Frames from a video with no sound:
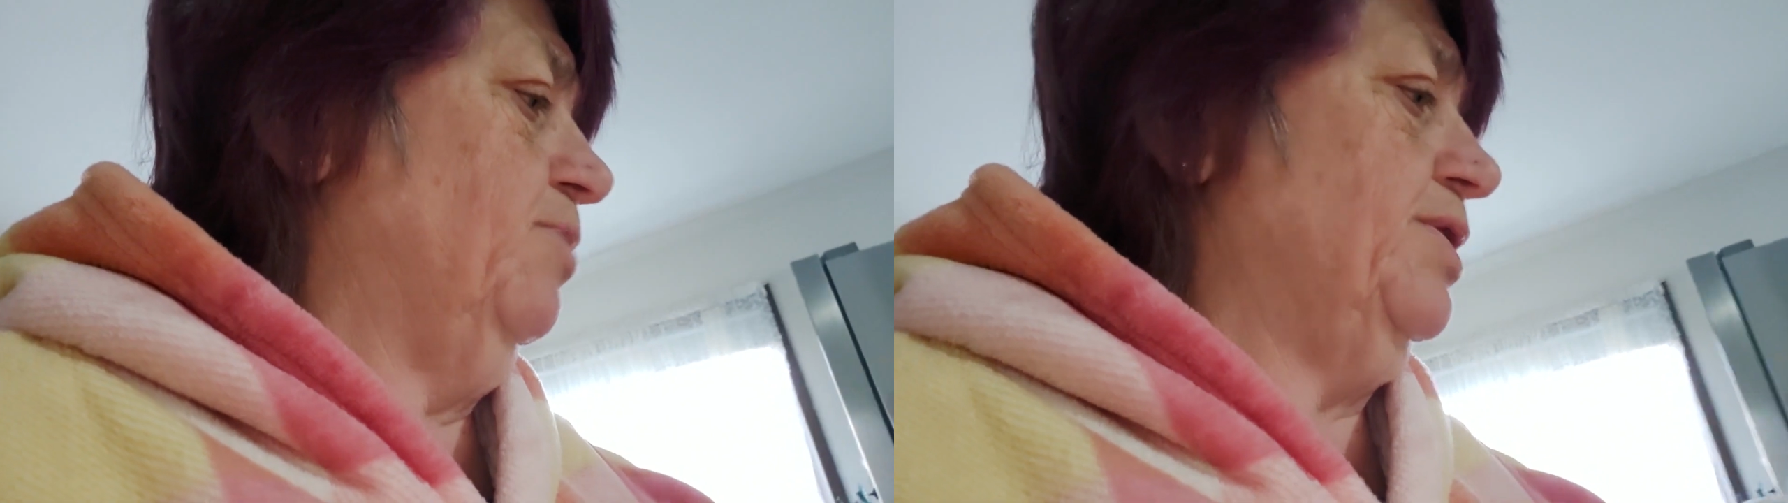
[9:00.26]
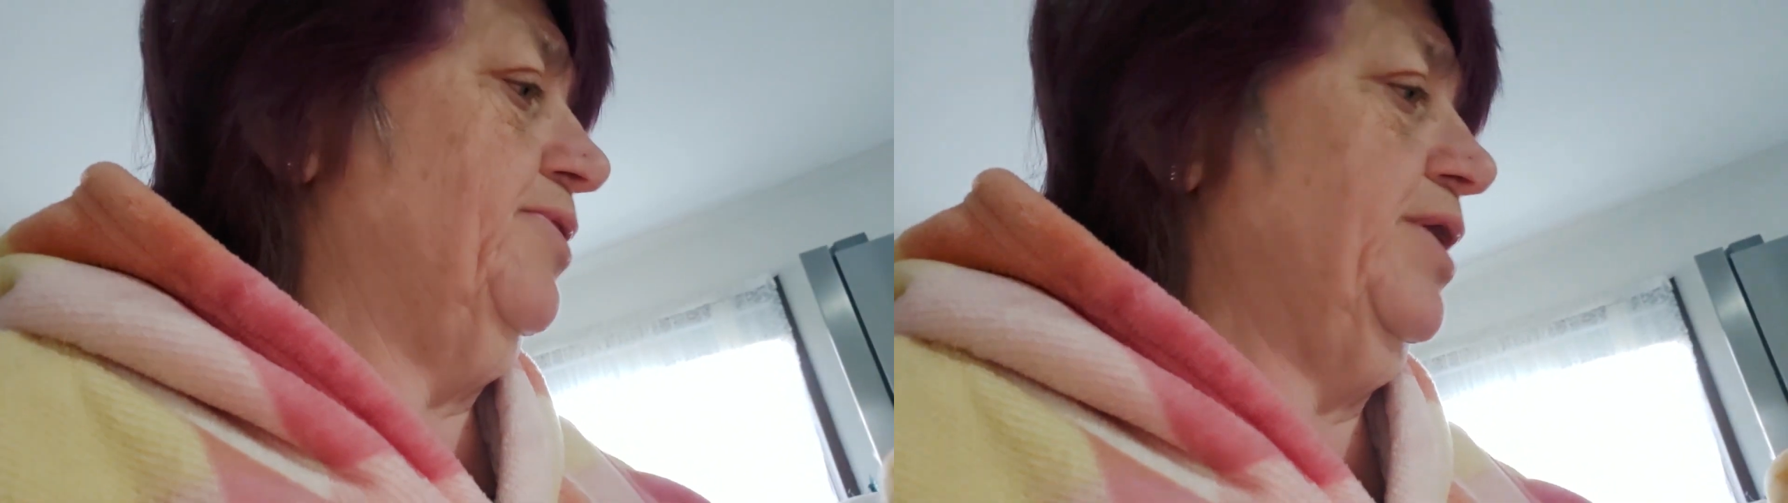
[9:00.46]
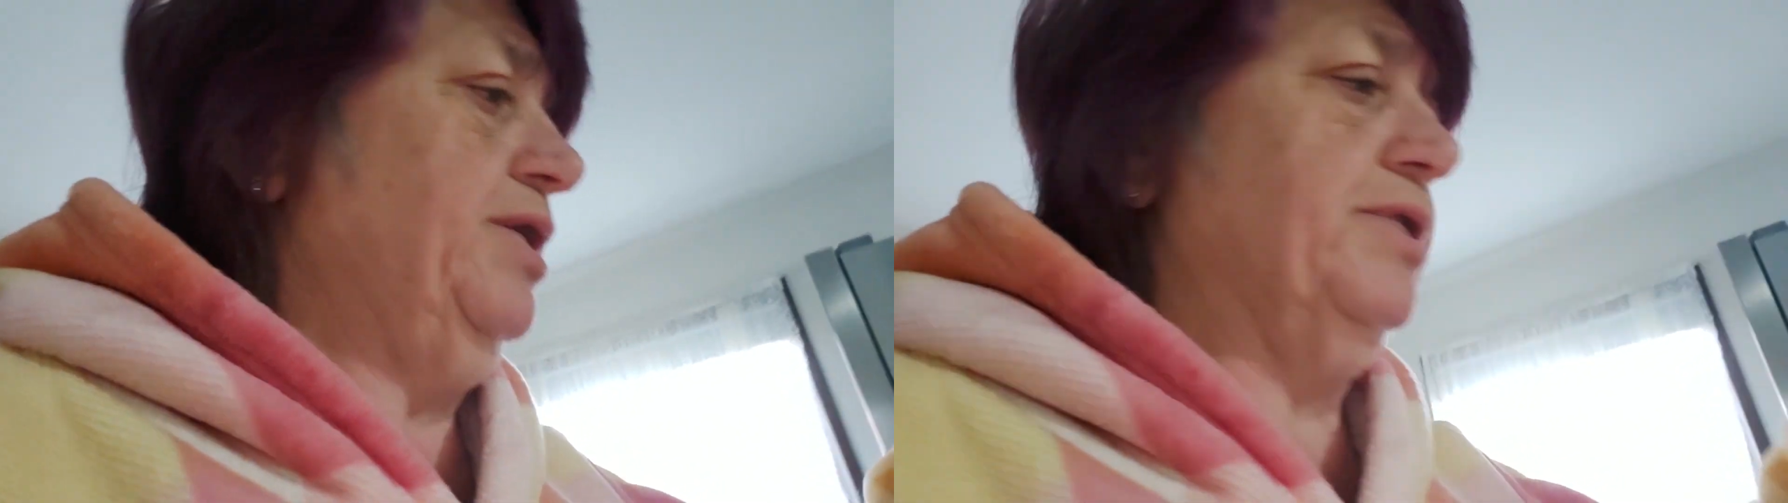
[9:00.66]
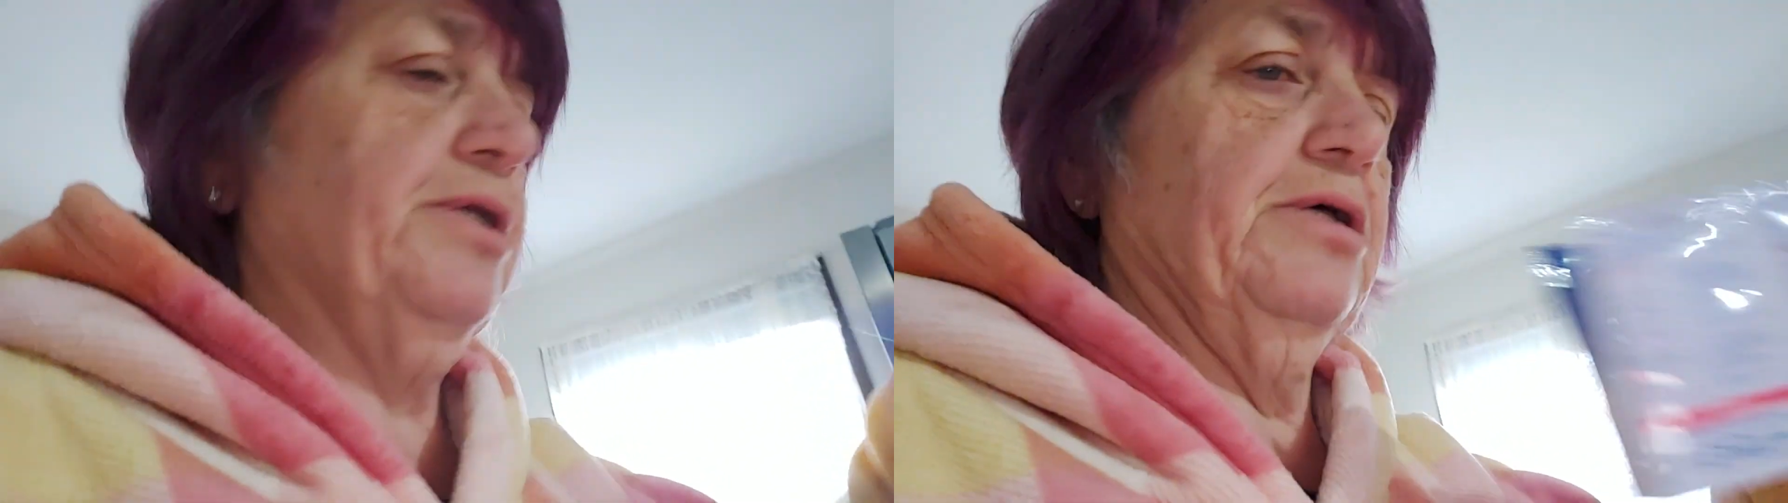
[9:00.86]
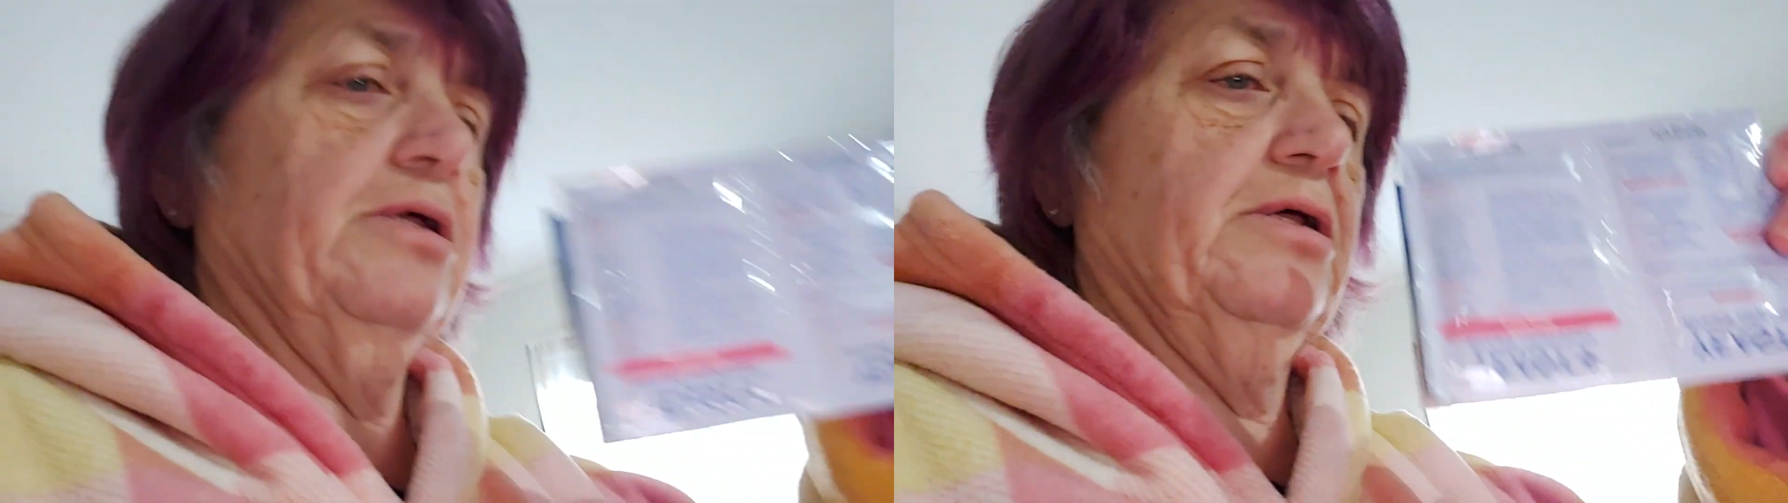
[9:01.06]
one of these.
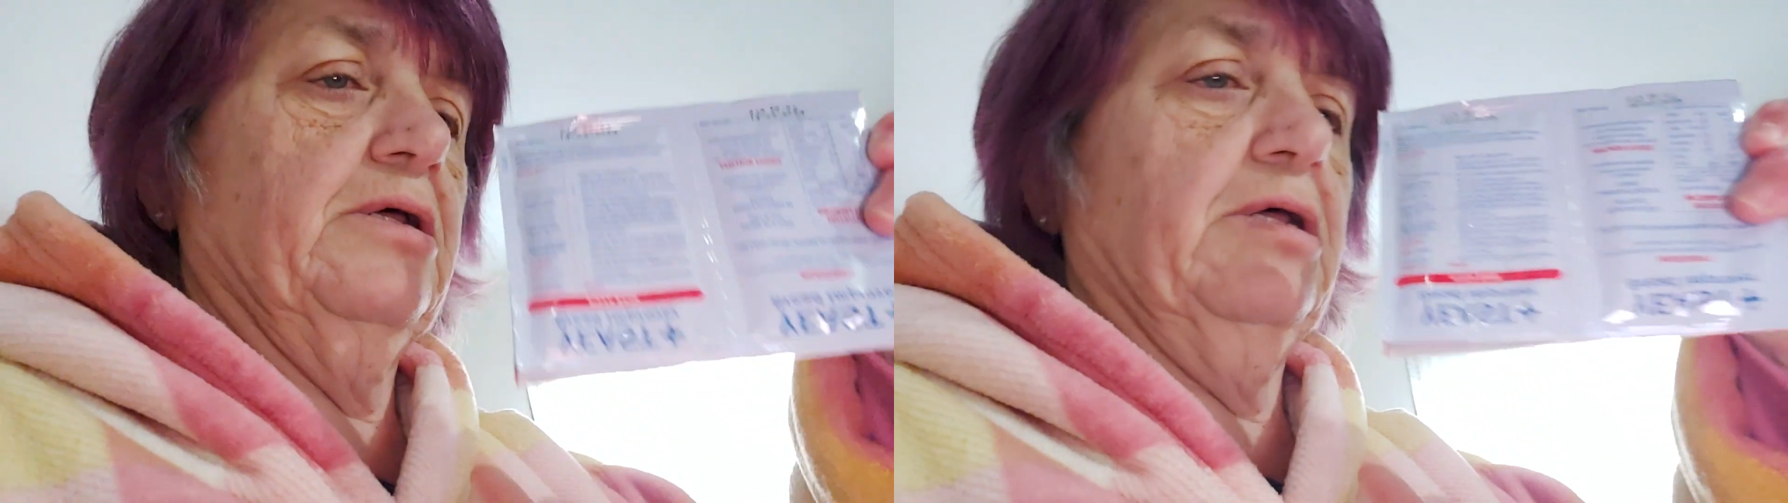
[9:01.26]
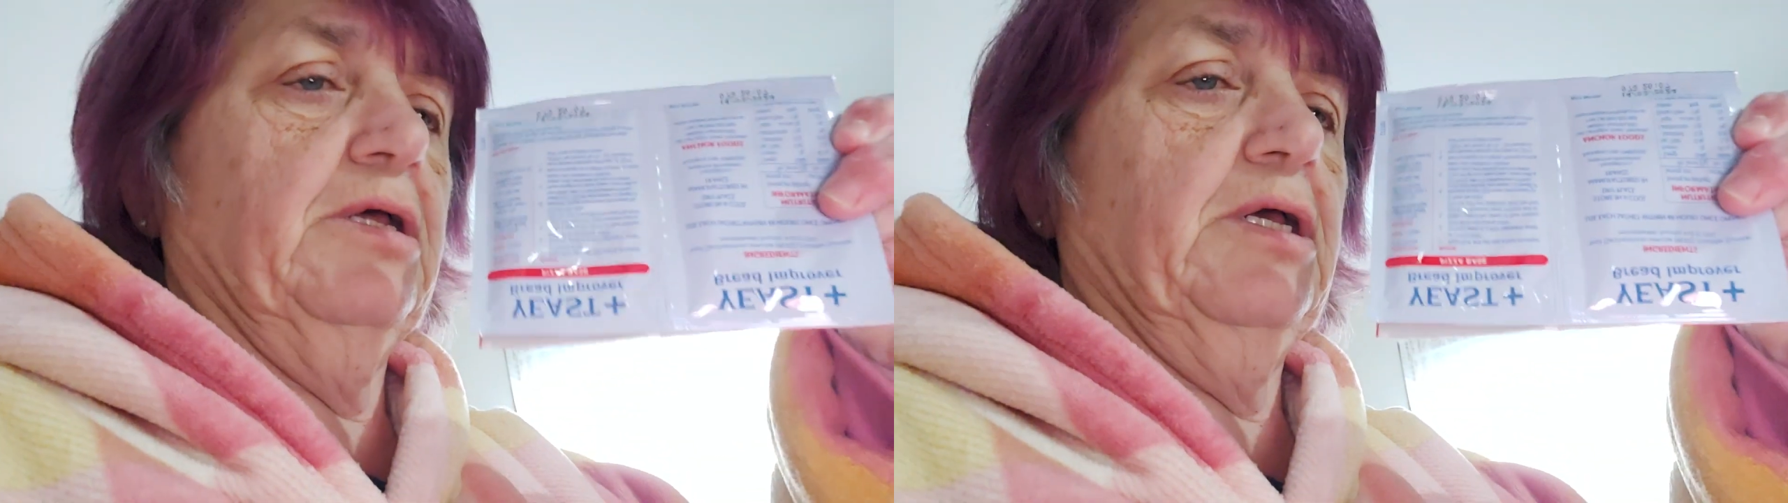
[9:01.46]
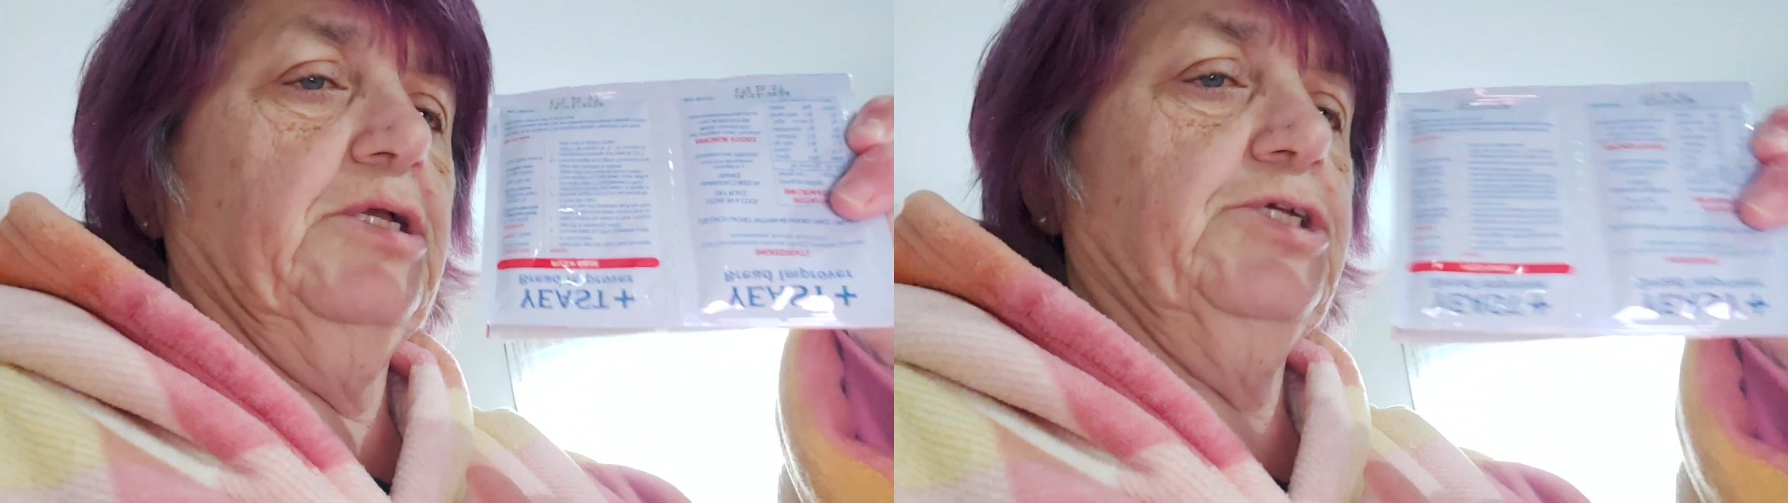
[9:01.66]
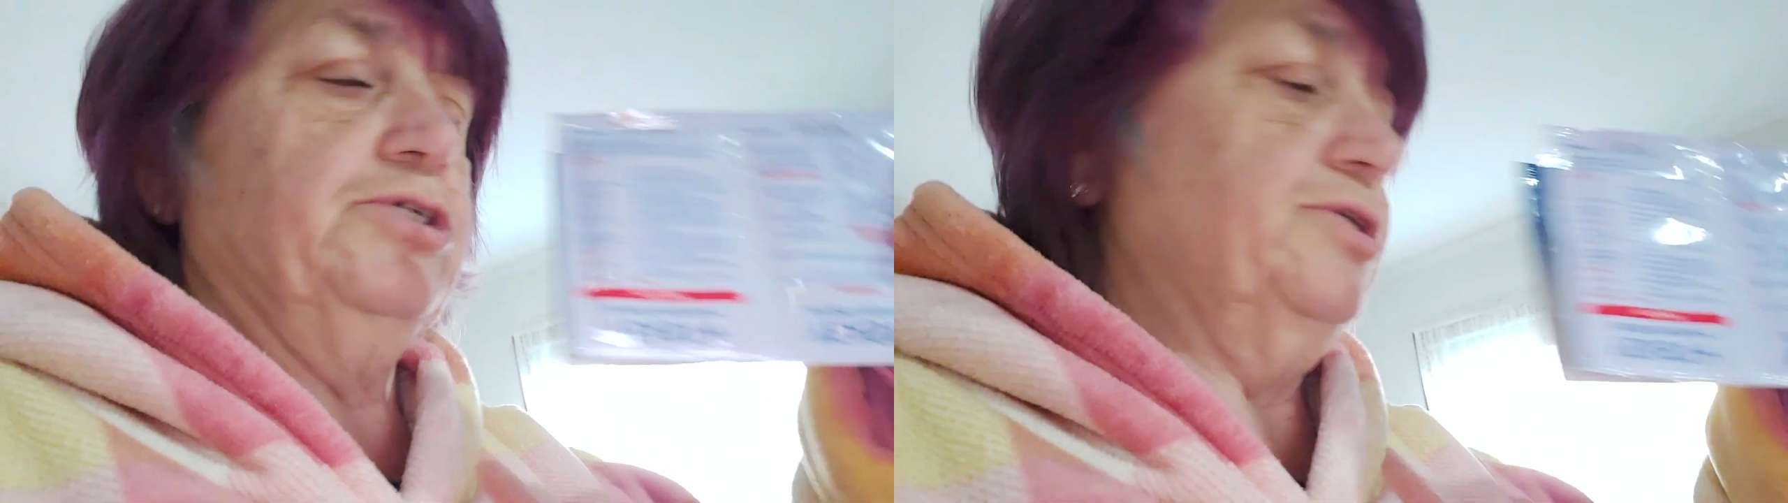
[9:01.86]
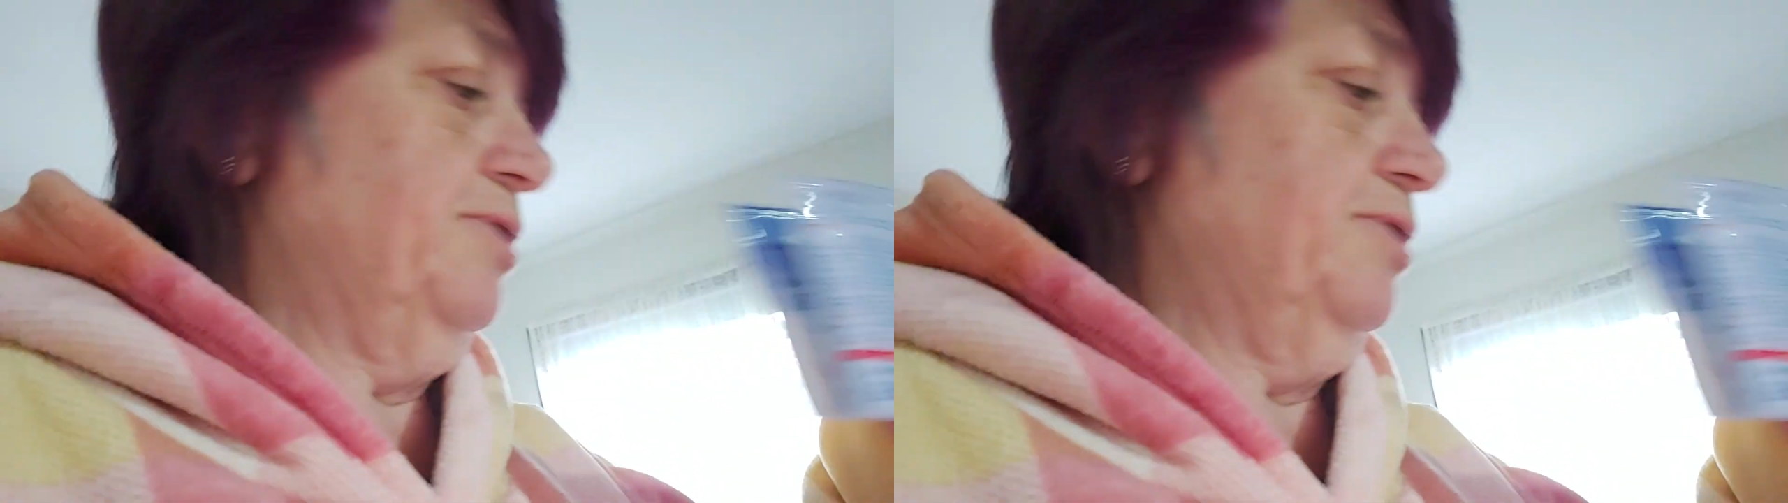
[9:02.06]
Just